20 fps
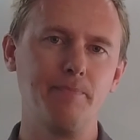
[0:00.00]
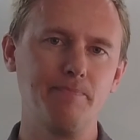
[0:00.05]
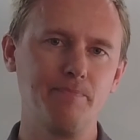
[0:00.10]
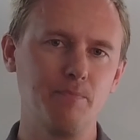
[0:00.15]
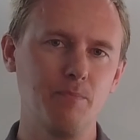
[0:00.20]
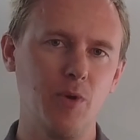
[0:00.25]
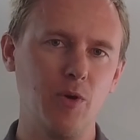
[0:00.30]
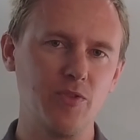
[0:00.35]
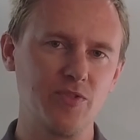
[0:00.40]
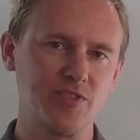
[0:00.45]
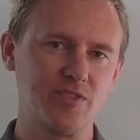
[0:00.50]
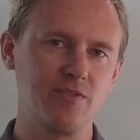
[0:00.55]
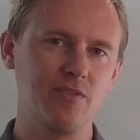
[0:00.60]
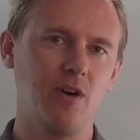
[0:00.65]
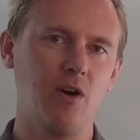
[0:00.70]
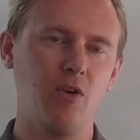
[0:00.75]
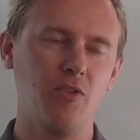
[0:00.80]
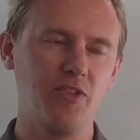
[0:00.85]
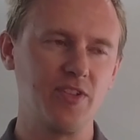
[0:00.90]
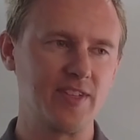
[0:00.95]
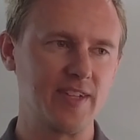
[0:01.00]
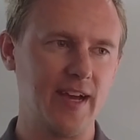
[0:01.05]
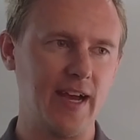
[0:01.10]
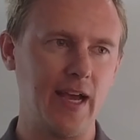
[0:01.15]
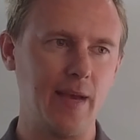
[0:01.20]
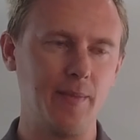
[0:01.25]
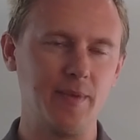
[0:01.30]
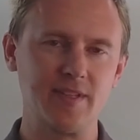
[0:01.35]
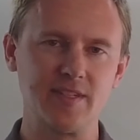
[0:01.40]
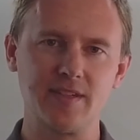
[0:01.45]
Most all the
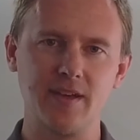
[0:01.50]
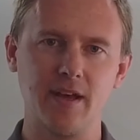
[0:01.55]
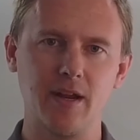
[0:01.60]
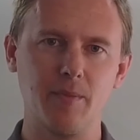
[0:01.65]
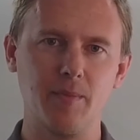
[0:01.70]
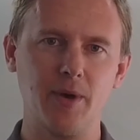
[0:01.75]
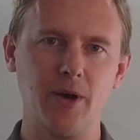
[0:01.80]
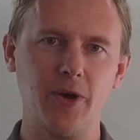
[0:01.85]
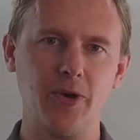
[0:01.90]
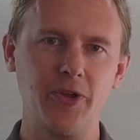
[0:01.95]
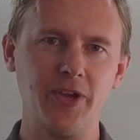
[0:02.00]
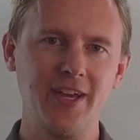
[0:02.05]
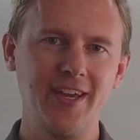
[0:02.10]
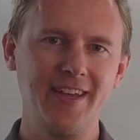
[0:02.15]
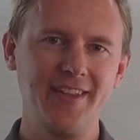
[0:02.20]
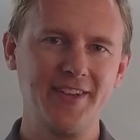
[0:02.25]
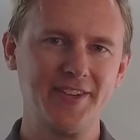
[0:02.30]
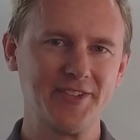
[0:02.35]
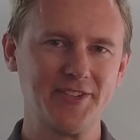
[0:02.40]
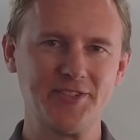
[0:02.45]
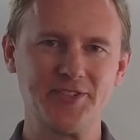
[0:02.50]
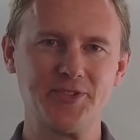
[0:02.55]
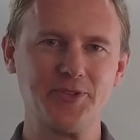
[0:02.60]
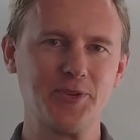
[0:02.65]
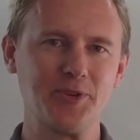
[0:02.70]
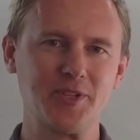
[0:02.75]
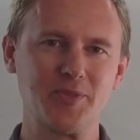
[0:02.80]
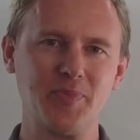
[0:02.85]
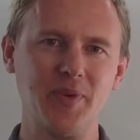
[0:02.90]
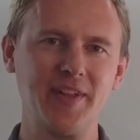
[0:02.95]
time it's not about this is too
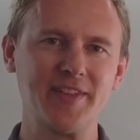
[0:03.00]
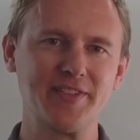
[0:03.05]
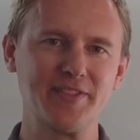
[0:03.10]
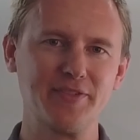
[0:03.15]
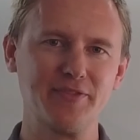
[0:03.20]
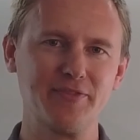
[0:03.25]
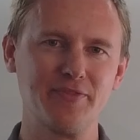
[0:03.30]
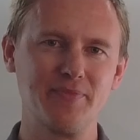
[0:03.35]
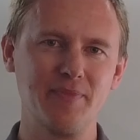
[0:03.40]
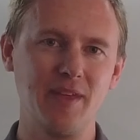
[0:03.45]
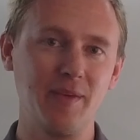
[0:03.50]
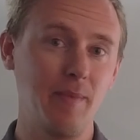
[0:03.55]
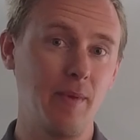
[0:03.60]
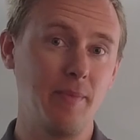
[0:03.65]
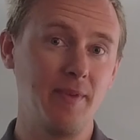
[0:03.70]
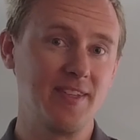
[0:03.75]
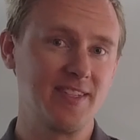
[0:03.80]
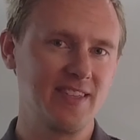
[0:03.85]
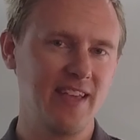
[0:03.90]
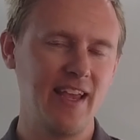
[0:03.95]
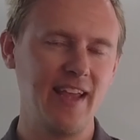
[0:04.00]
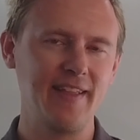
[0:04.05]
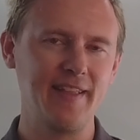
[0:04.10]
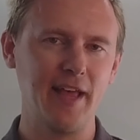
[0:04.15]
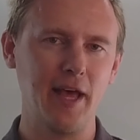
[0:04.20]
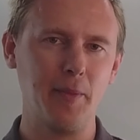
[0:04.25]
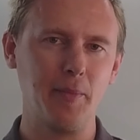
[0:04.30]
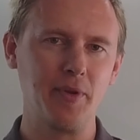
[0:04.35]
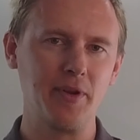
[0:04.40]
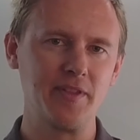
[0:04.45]
expensive. They may be saying
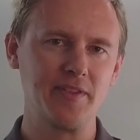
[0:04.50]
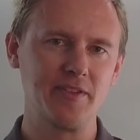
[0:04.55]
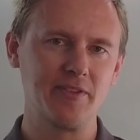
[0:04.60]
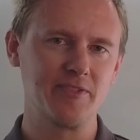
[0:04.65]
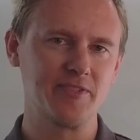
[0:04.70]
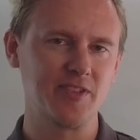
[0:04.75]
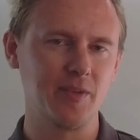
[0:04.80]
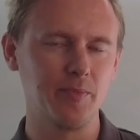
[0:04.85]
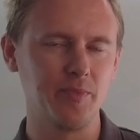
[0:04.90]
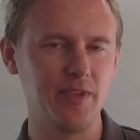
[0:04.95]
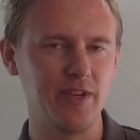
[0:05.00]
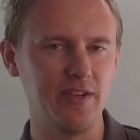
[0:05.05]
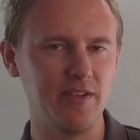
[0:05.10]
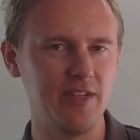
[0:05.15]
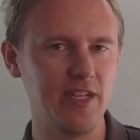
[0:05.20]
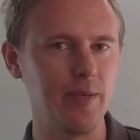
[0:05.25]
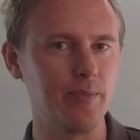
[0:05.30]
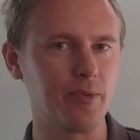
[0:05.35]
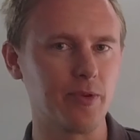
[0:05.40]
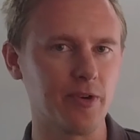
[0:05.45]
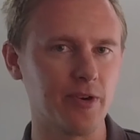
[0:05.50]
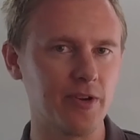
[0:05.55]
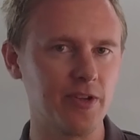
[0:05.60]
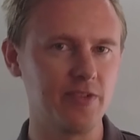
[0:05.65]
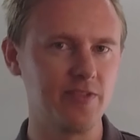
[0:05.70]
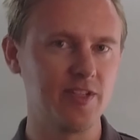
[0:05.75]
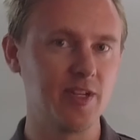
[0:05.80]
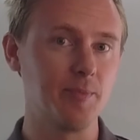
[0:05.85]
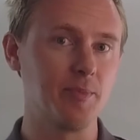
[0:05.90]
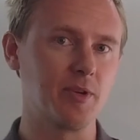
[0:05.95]
that, but if there's something deeper,
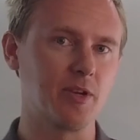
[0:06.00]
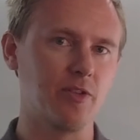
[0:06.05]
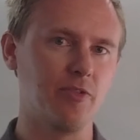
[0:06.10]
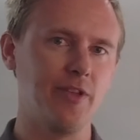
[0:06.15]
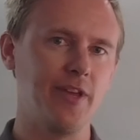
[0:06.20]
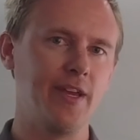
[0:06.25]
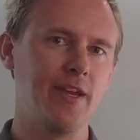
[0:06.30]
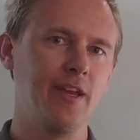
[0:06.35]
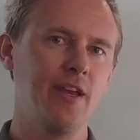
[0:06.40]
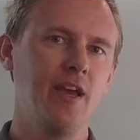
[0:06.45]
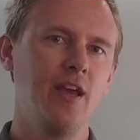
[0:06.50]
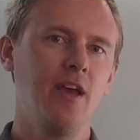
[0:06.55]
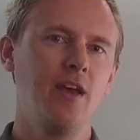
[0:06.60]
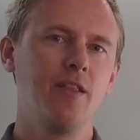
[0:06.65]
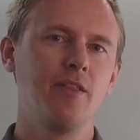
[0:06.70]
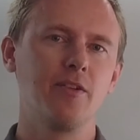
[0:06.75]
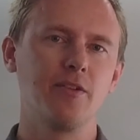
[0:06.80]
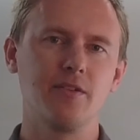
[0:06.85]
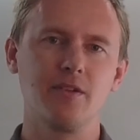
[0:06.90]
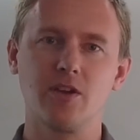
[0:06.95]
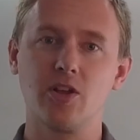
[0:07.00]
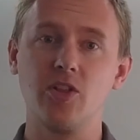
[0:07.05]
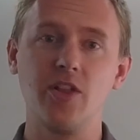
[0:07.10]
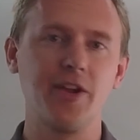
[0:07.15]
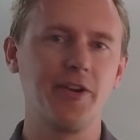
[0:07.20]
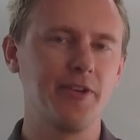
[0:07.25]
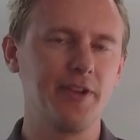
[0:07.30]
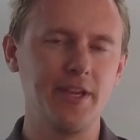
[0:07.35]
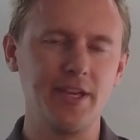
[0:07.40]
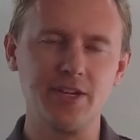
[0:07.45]
typically a
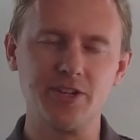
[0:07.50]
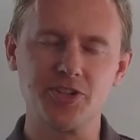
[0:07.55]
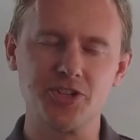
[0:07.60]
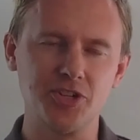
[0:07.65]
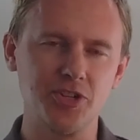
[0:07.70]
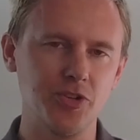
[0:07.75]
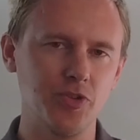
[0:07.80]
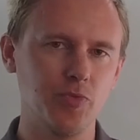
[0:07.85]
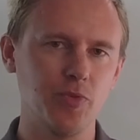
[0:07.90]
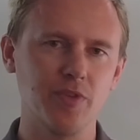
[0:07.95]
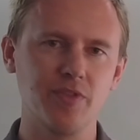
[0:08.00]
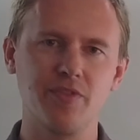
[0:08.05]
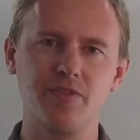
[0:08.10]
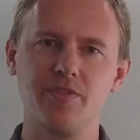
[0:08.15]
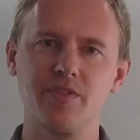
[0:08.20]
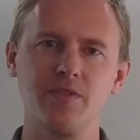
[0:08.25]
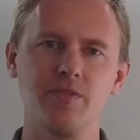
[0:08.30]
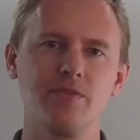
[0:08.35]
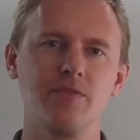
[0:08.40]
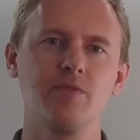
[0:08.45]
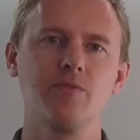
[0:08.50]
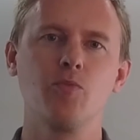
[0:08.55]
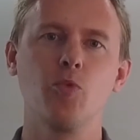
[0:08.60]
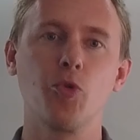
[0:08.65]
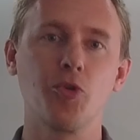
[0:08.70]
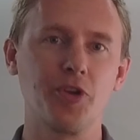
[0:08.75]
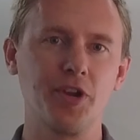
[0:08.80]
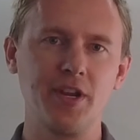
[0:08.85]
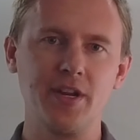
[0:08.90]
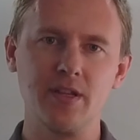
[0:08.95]
clarity issue with the
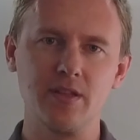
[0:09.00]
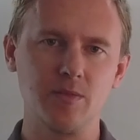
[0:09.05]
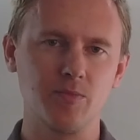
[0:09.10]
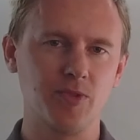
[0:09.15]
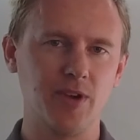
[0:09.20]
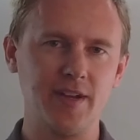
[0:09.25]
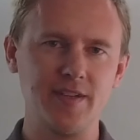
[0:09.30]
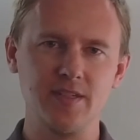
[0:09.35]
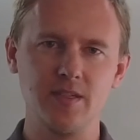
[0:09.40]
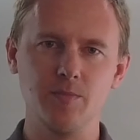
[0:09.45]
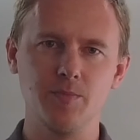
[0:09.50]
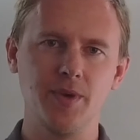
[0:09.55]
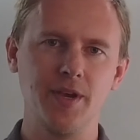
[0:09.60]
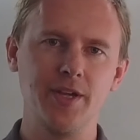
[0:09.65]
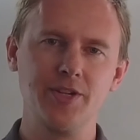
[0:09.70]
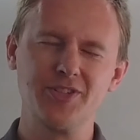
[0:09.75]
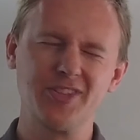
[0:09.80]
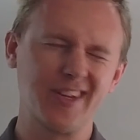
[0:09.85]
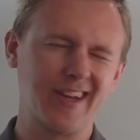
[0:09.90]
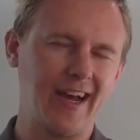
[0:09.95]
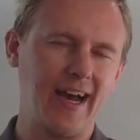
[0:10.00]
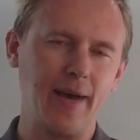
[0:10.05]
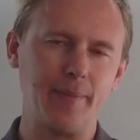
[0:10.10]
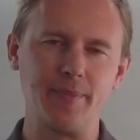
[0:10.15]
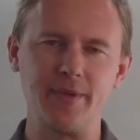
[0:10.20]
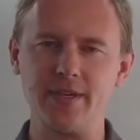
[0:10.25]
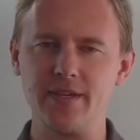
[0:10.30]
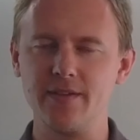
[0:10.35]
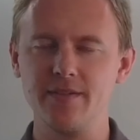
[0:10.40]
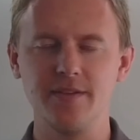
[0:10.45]
wording on the pricing page, the
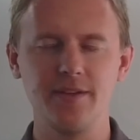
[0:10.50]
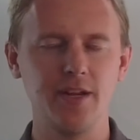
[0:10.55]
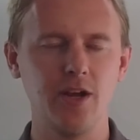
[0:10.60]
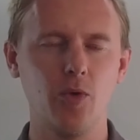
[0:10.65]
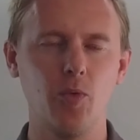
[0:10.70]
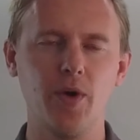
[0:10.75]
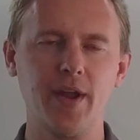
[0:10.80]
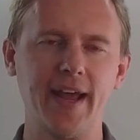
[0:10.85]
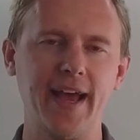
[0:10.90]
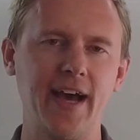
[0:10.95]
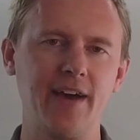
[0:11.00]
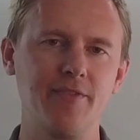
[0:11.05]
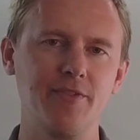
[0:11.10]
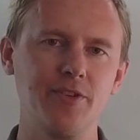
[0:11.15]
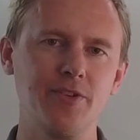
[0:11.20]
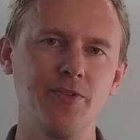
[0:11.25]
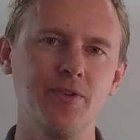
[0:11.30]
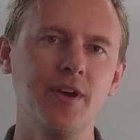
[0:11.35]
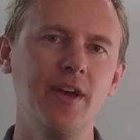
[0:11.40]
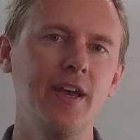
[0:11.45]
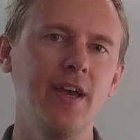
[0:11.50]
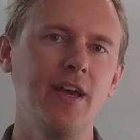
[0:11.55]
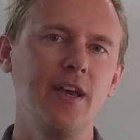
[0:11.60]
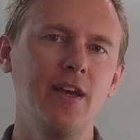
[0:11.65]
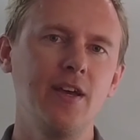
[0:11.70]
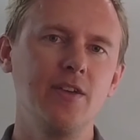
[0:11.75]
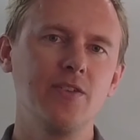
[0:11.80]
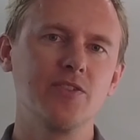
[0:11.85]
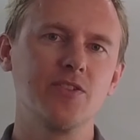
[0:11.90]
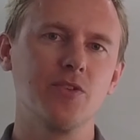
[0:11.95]
copy, what have you.
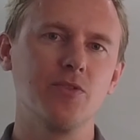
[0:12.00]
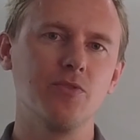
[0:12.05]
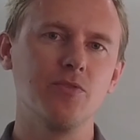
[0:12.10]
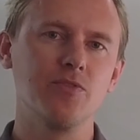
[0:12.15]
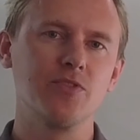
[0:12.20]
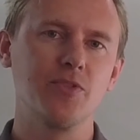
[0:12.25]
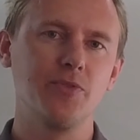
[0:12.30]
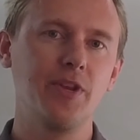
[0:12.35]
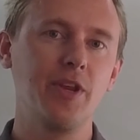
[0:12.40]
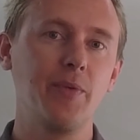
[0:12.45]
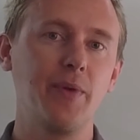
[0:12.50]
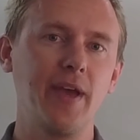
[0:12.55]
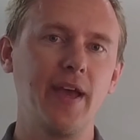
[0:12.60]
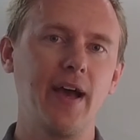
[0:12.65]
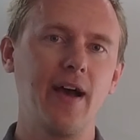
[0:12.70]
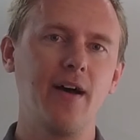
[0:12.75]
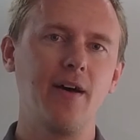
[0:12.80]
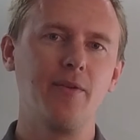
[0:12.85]
So anyway,